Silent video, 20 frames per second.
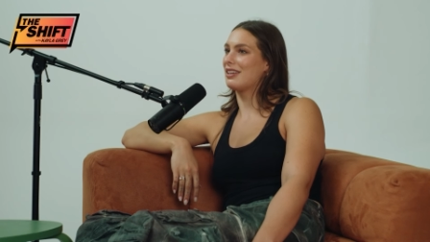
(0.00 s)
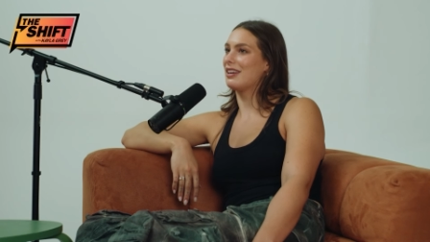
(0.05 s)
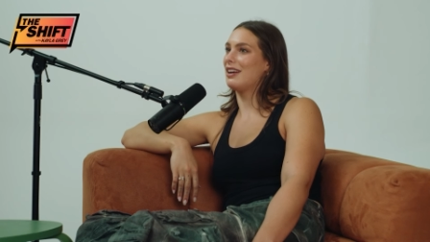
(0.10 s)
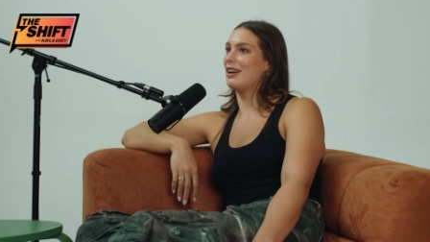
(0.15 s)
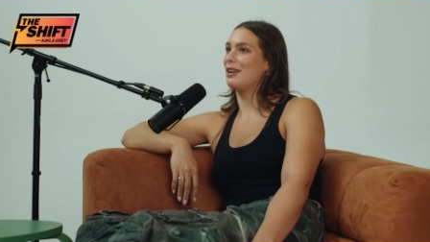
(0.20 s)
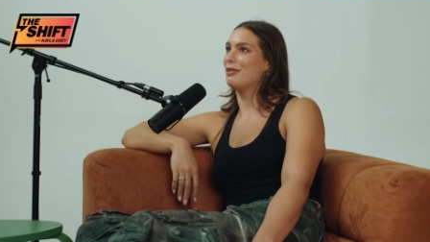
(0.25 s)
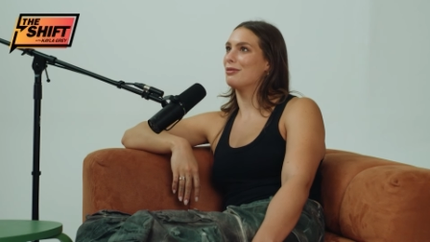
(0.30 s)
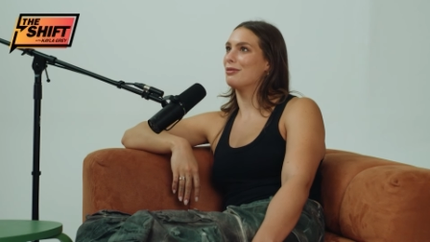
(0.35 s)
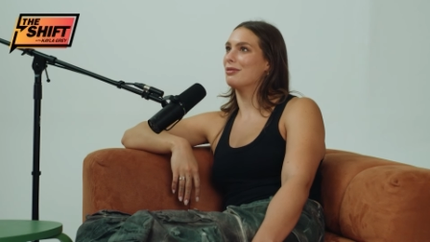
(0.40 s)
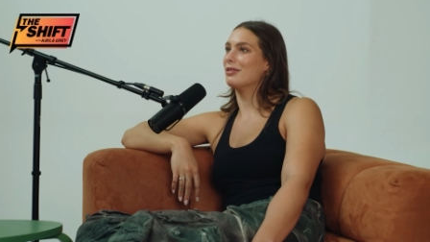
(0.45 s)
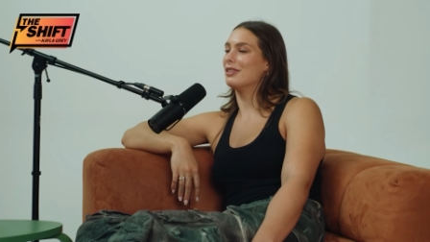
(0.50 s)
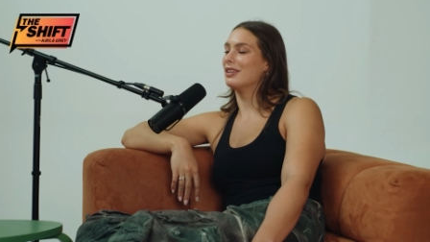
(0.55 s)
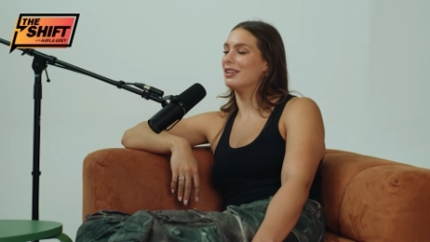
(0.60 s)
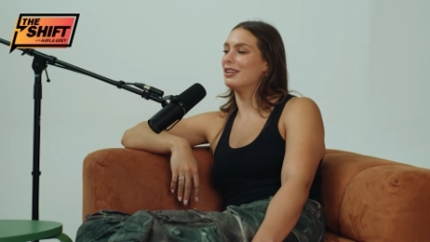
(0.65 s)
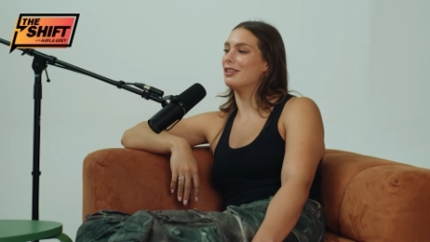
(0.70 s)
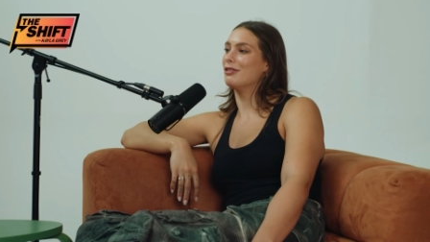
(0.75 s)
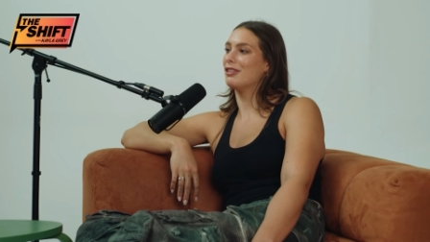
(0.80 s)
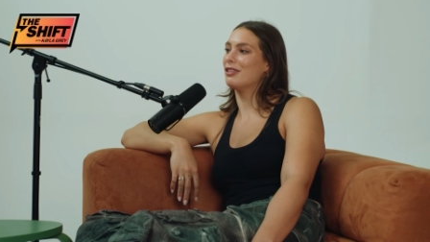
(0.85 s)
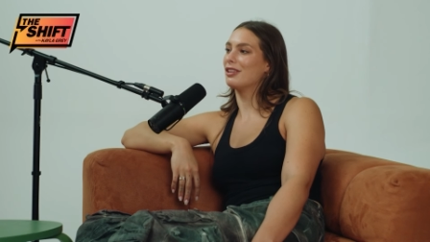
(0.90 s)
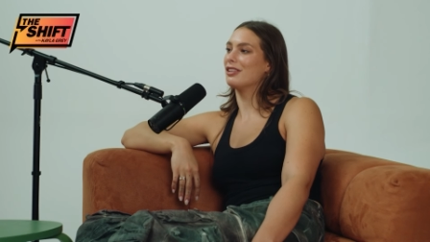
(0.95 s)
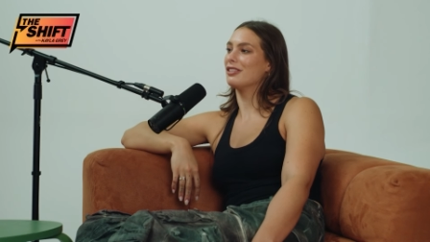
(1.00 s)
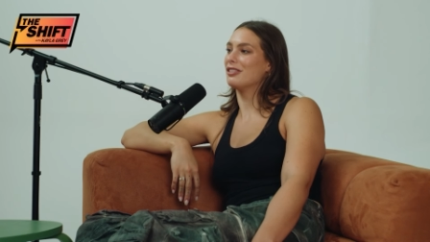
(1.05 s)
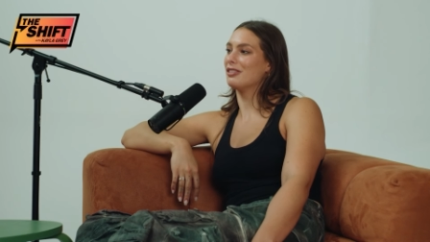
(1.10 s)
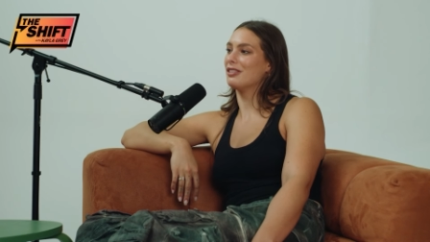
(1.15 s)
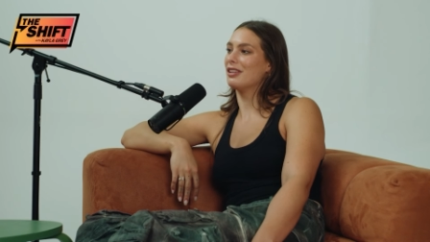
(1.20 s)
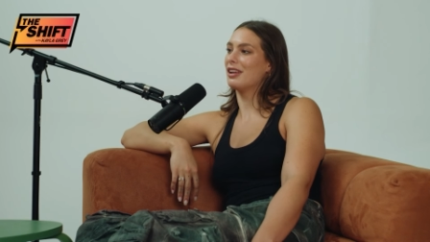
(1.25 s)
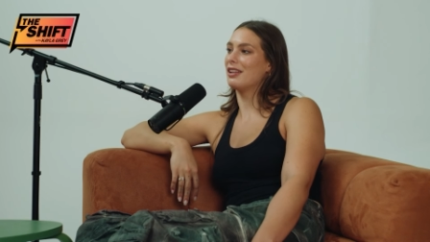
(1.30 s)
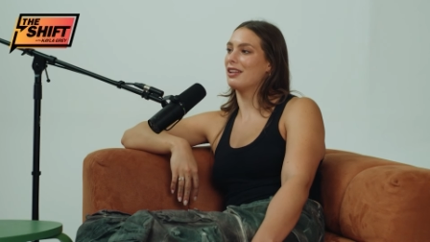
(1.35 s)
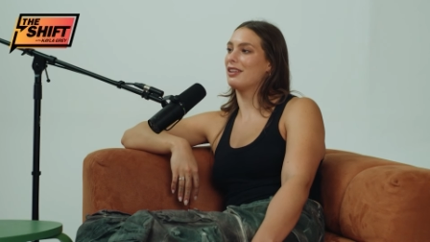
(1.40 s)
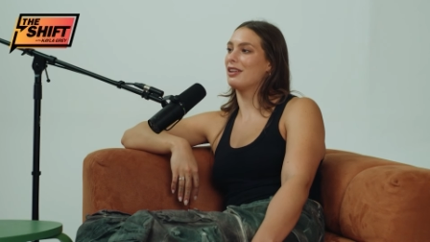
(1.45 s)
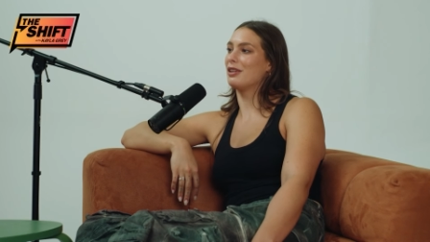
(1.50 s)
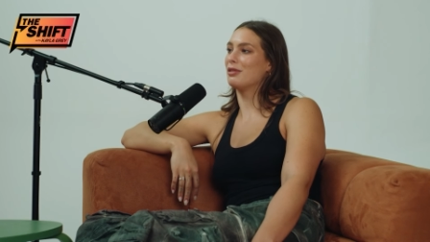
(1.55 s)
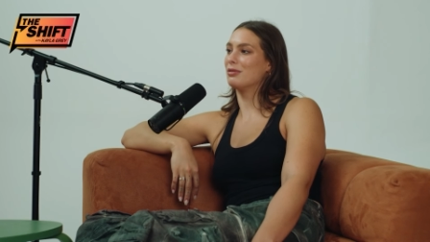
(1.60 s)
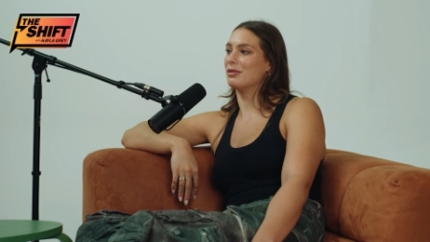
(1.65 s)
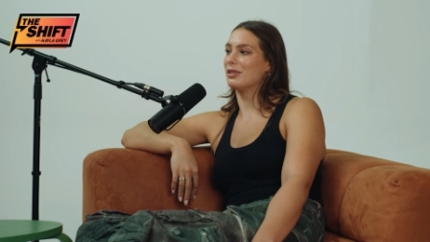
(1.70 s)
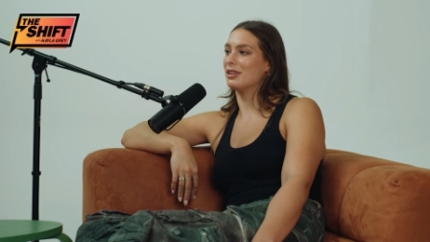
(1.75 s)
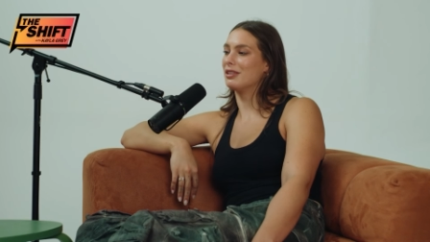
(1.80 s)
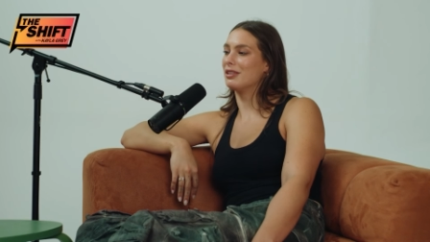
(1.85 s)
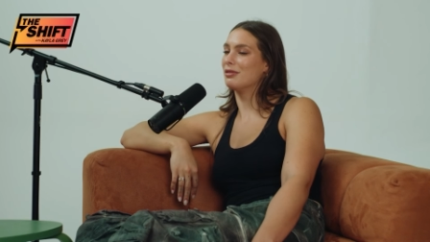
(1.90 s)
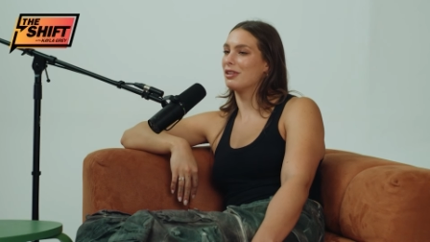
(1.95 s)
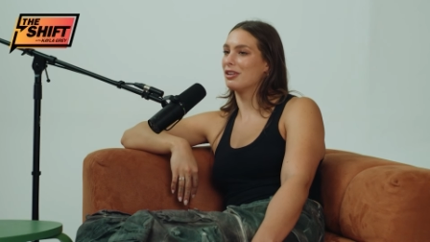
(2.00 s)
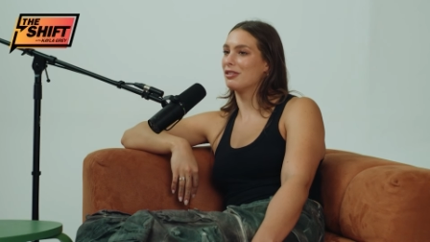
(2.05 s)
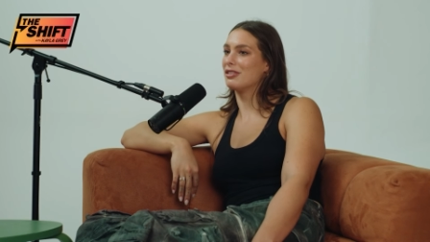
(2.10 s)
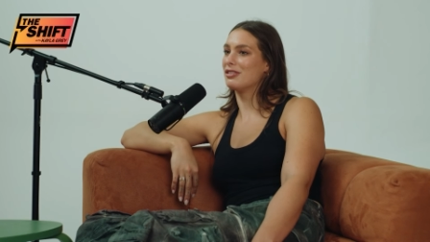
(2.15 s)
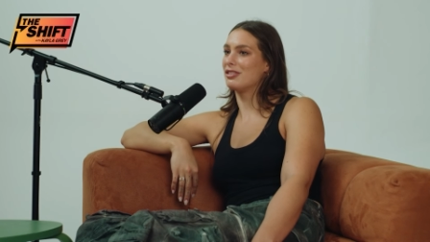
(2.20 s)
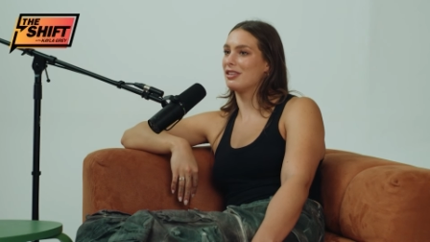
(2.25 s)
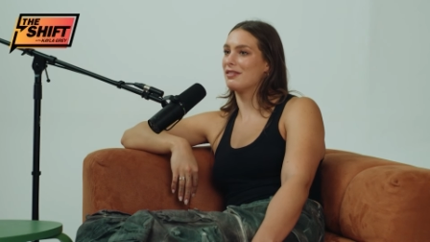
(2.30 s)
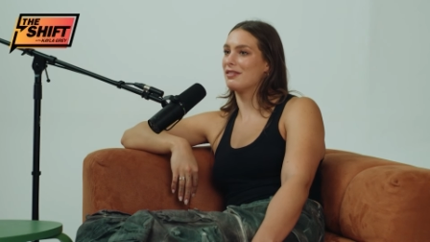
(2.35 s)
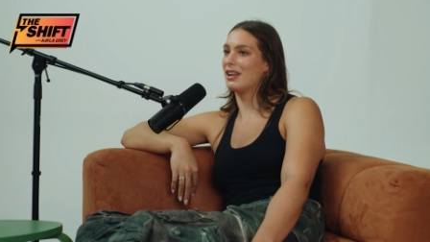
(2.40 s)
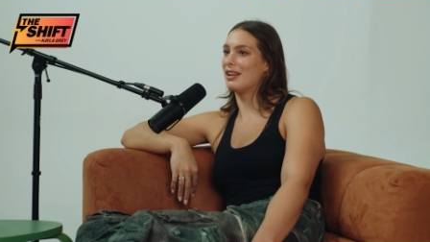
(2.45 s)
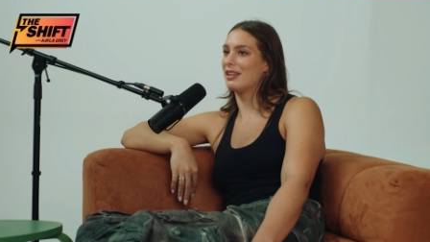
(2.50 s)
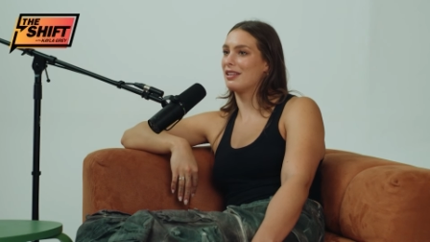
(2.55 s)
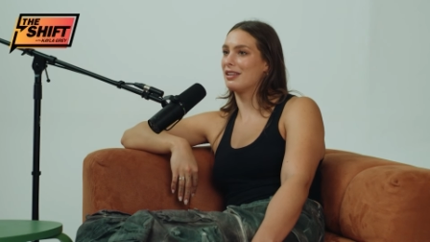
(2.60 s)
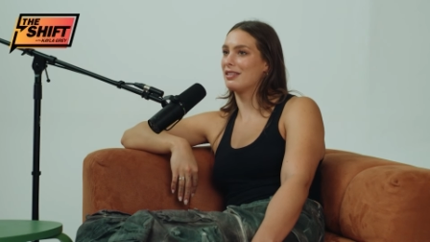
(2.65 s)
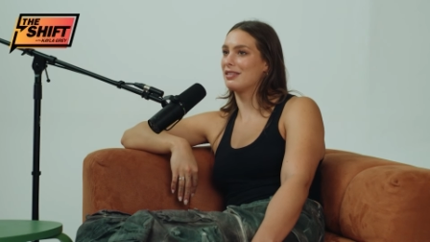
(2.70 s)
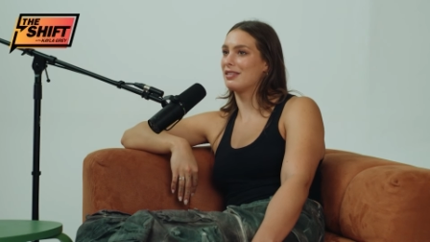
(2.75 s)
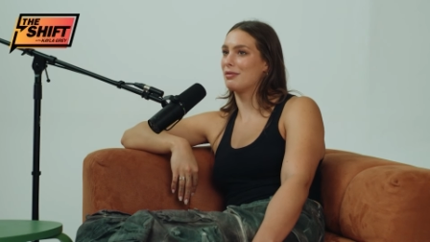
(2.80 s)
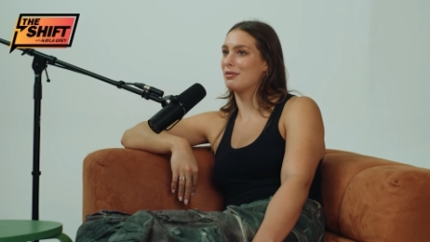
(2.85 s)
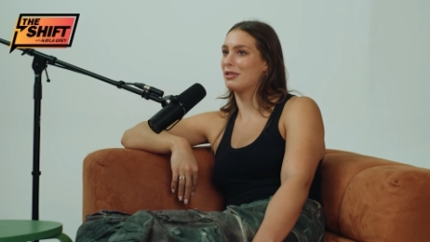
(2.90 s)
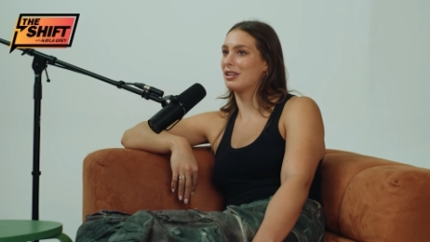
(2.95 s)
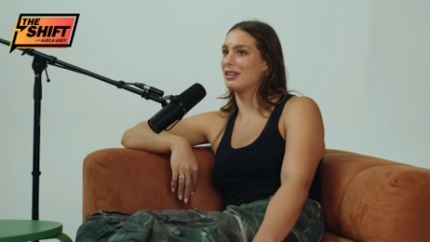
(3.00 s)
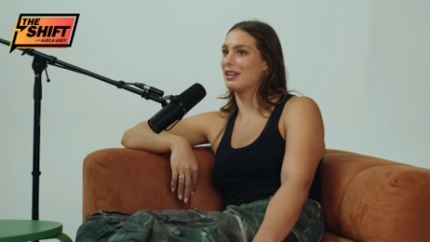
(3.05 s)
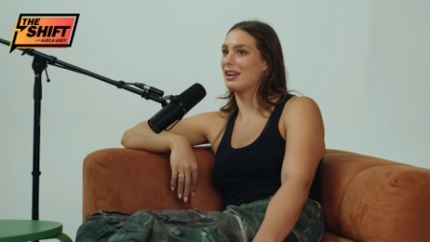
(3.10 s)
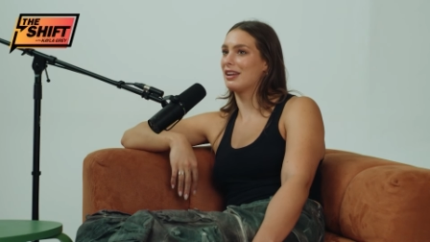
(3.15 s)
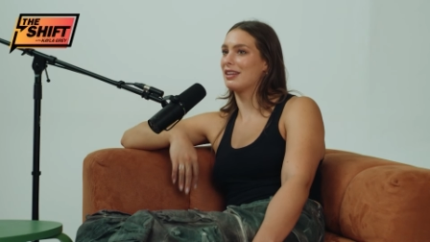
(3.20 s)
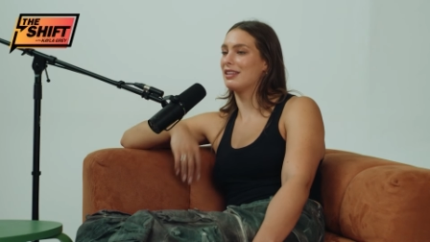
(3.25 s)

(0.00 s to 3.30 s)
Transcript: I really want to do that, and I really want to achieve that, and that's something that I can